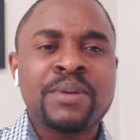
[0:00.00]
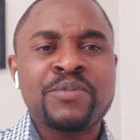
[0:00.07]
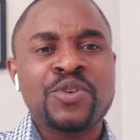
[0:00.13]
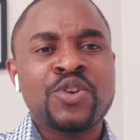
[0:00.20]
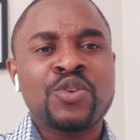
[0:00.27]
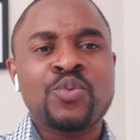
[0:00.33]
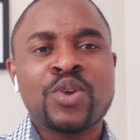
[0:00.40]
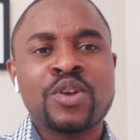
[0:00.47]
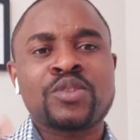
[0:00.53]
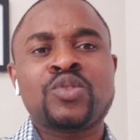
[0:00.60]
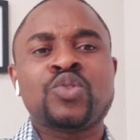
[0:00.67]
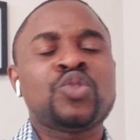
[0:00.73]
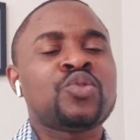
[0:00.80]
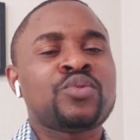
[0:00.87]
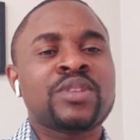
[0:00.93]
Maybe where your
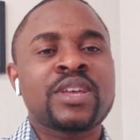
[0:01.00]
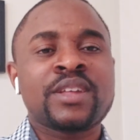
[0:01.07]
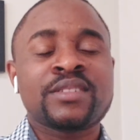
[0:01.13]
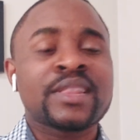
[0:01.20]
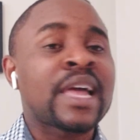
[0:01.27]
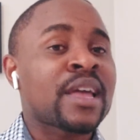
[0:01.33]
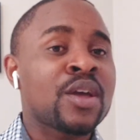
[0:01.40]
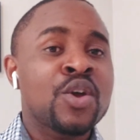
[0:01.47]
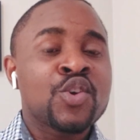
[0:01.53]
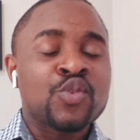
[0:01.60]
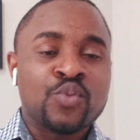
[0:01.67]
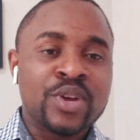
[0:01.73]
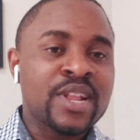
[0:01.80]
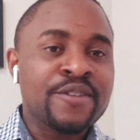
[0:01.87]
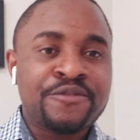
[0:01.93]
tuition is. Like
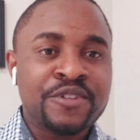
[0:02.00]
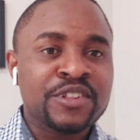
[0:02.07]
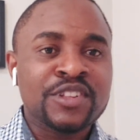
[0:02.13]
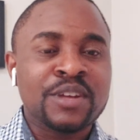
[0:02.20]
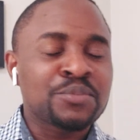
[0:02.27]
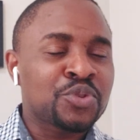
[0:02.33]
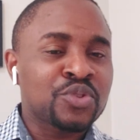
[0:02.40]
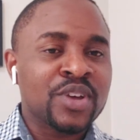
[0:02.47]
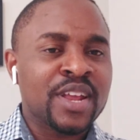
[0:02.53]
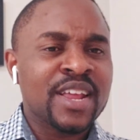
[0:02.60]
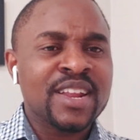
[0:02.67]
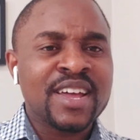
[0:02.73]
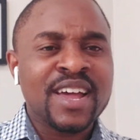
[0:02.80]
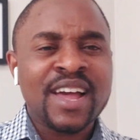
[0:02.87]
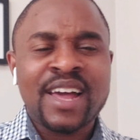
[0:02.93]
when I first came to
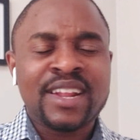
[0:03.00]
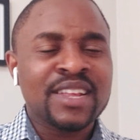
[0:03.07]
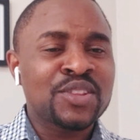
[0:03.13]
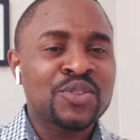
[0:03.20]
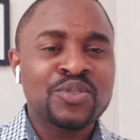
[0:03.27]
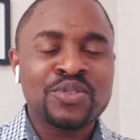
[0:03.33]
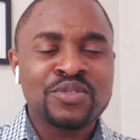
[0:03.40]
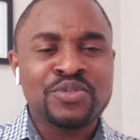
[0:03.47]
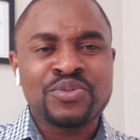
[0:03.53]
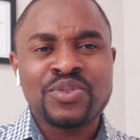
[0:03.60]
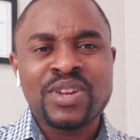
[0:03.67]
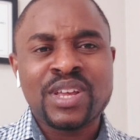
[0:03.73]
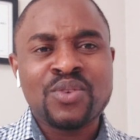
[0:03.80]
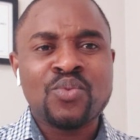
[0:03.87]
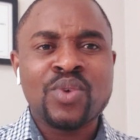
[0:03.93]
Canada, I didn't
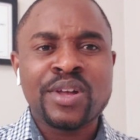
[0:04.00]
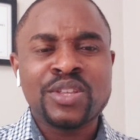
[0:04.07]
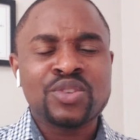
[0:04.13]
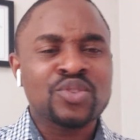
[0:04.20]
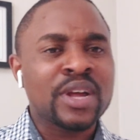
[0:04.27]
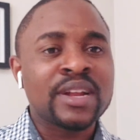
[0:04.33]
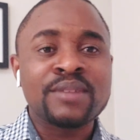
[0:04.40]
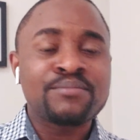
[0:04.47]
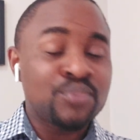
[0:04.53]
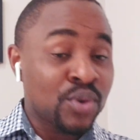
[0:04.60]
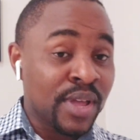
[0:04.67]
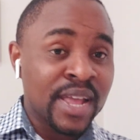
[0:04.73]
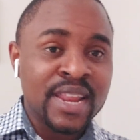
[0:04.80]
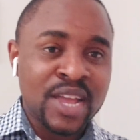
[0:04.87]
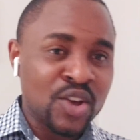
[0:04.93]

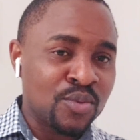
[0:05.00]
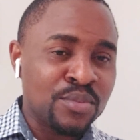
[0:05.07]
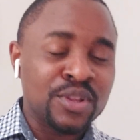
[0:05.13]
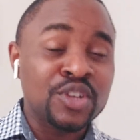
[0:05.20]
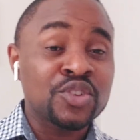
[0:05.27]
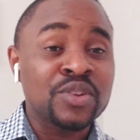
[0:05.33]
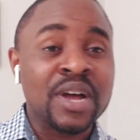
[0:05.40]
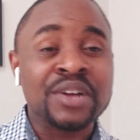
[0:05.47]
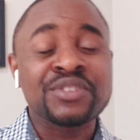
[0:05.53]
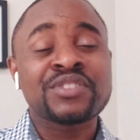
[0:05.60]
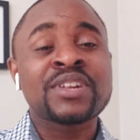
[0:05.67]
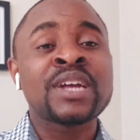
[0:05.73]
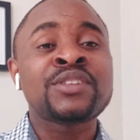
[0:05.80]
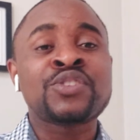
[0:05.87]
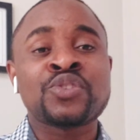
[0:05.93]
book any accommodation
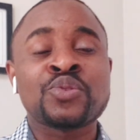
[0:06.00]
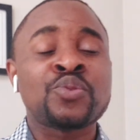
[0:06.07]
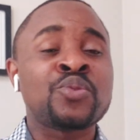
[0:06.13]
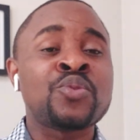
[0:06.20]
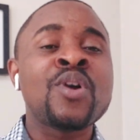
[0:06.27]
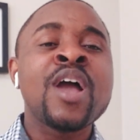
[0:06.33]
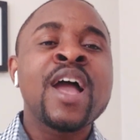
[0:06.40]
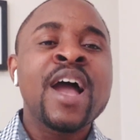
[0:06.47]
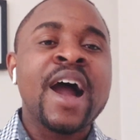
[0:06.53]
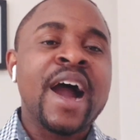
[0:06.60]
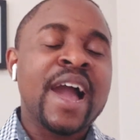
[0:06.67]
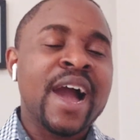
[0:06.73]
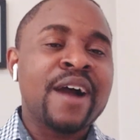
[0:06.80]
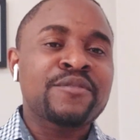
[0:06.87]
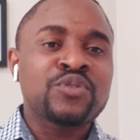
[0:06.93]
outside, so
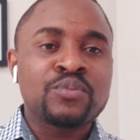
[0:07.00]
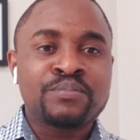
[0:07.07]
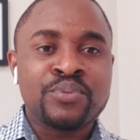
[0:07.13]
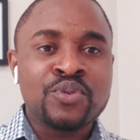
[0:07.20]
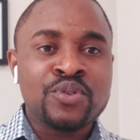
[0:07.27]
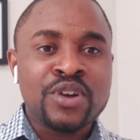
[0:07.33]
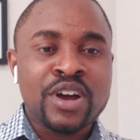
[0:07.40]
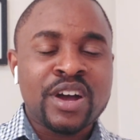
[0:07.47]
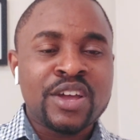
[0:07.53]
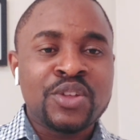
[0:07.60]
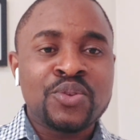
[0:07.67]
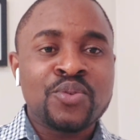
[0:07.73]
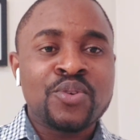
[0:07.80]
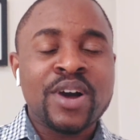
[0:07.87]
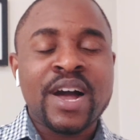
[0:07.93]
I have to book,
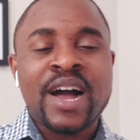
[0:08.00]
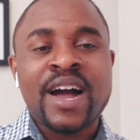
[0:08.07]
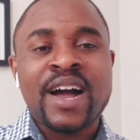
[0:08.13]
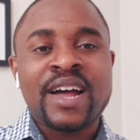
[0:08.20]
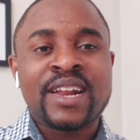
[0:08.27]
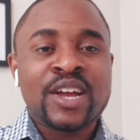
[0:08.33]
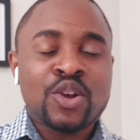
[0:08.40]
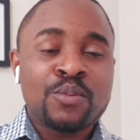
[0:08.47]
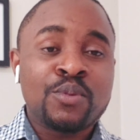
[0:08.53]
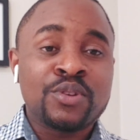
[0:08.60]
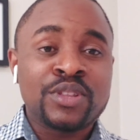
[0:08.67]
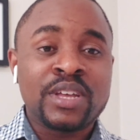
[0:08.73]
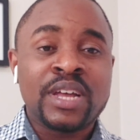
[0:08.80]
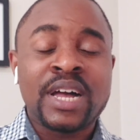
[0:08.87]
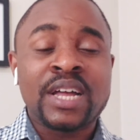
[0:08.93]
you know, an
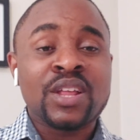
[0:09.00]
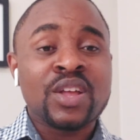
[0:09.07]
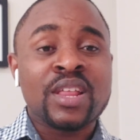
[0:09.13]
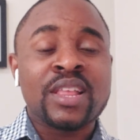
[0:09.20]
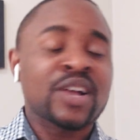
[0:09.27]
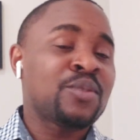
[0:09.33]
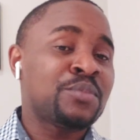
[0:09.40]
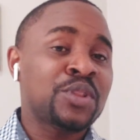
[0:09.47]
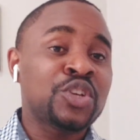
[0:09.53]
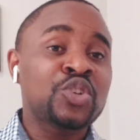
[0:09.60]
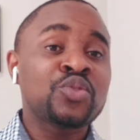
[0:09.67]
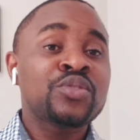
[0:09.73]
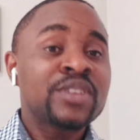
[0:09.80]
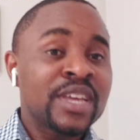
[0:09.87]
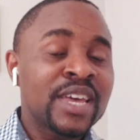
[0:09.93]

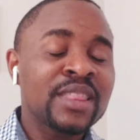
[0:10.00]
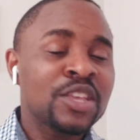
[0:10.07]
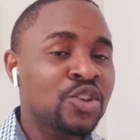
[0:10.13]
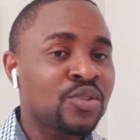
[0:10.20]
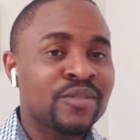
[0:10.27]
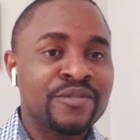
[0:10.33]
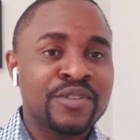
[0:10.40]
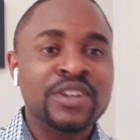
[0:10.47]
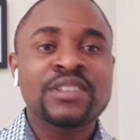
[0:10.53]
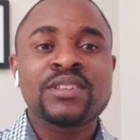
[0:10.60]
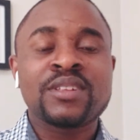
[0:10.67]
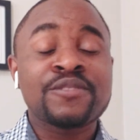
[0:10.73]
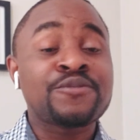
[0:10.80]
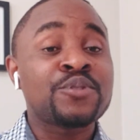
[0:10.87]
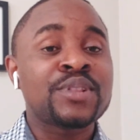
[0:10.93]
accommodation in the
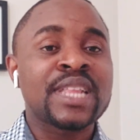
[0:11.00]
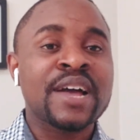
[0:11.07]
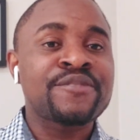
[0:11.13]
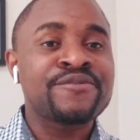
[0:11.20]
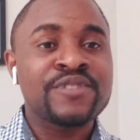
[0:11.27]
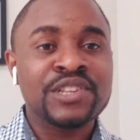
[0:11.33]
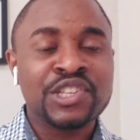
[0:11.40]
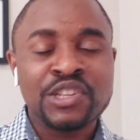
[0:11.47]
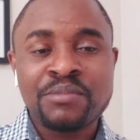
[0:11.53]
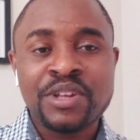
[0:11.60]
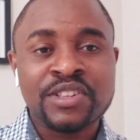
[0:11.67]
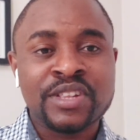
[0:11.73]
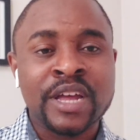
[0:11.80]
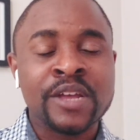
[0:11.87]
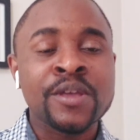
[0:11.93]
university for that first
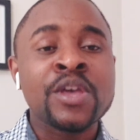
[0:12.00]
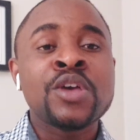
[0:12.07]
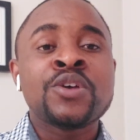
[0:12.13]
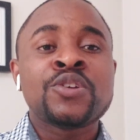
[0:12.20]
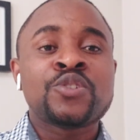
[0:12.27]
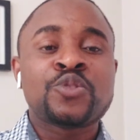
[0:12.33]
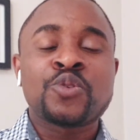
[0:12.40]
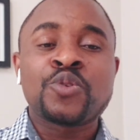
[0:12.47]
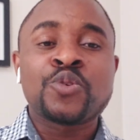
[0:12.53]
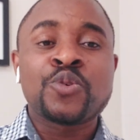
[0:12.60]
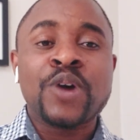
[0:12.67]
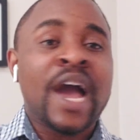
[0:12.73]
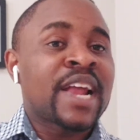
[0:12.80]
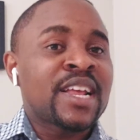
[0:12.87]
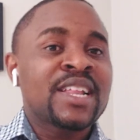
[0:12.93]
semester.
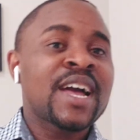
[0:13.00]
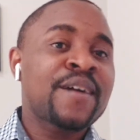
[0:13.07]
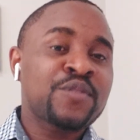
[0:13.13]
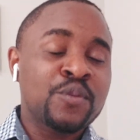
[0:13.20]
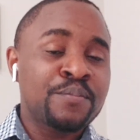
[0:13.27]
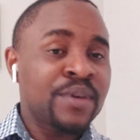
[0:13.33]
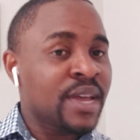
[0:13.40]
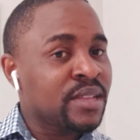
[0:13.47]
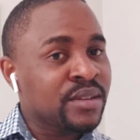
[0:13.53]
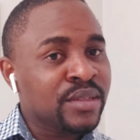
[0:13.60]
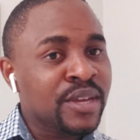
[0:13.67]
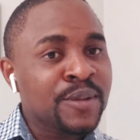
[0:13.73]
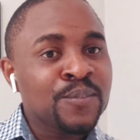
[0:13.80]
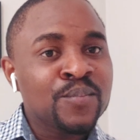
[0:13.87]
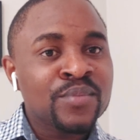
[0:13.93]
So I didn't have to pay
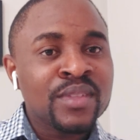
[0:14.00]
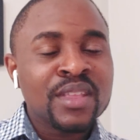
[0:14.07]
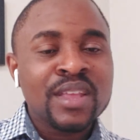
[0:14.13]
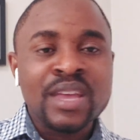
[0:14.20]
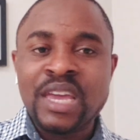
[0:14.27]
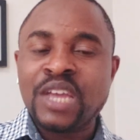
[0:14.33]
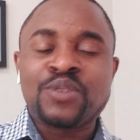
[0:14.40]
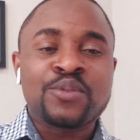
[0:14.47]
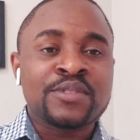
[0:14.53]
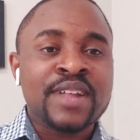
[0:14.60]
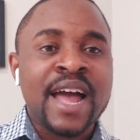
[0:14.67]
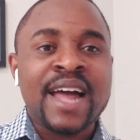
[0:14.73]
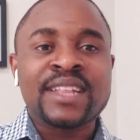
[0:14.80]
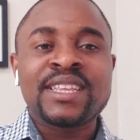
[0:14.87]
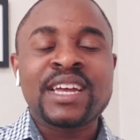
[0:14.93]
anything. It was
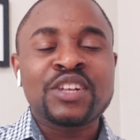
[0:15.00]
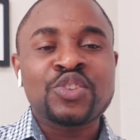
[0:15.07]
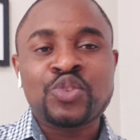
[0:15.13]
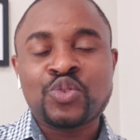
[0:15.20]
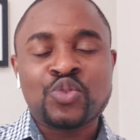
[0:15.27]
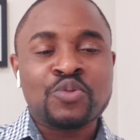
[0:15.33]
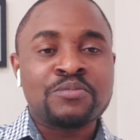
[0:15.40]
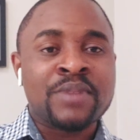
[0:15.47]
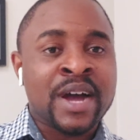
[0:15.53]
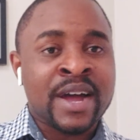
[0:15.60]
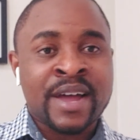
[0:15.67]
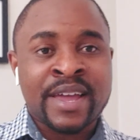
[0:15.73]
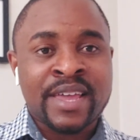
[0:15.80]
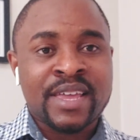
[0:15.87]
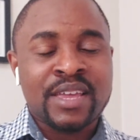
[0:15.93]
added to
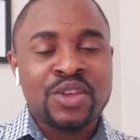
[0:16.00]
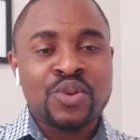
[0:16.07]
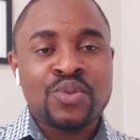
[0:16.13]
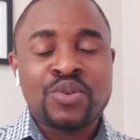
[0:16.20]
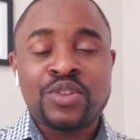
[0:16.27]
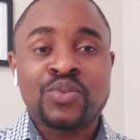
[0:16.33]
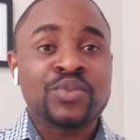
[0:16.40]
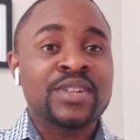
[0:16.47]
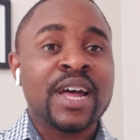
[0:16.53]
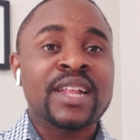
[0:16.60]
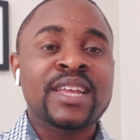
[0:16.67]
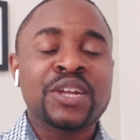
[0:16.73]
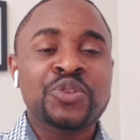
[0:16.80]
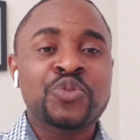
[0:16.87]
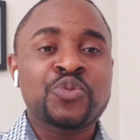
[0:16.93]
my, you know, it was
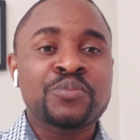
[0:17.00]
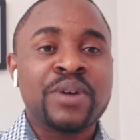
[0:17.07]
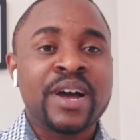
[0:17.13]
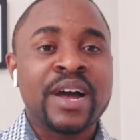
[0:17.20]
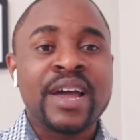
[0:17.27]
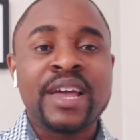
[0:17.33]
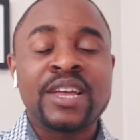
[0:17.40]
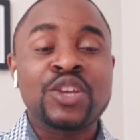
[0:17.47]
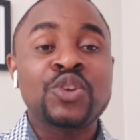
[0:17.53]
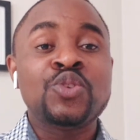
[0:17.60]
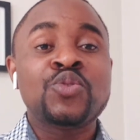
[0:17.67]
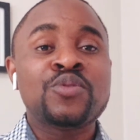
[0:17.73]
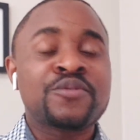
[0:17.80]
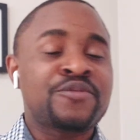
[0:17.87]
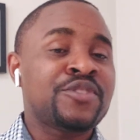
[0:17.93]
added to my
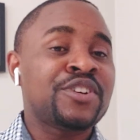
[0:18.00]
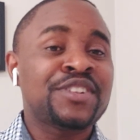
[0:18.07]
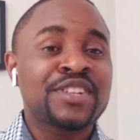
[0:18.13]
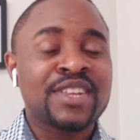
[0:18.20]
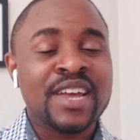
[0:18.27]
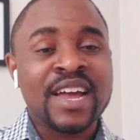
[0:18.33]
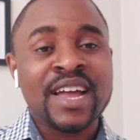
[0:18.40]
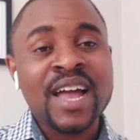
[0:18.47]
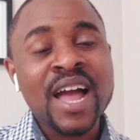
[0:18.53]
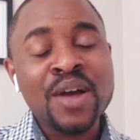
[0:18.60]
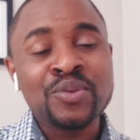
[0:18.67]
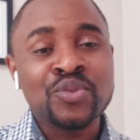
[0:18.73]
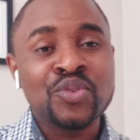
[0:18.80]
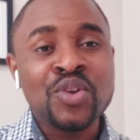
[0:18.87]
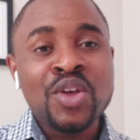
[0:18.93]
university
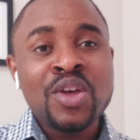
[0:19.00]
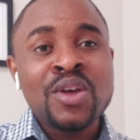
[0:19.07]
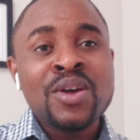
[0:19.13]
account.